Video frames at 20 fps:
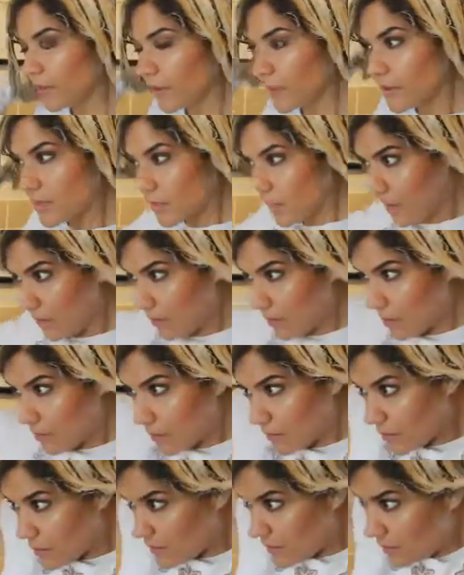So
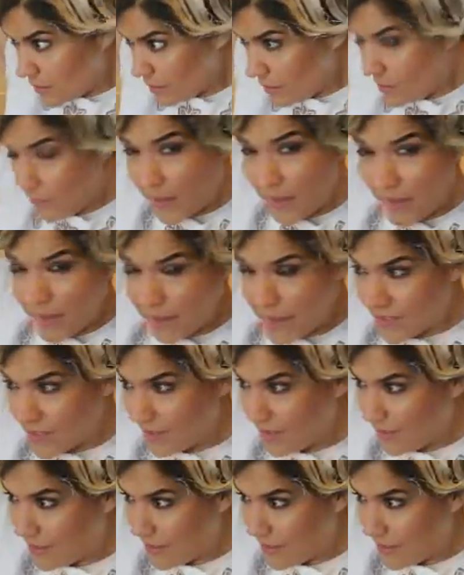let's try and pile this on.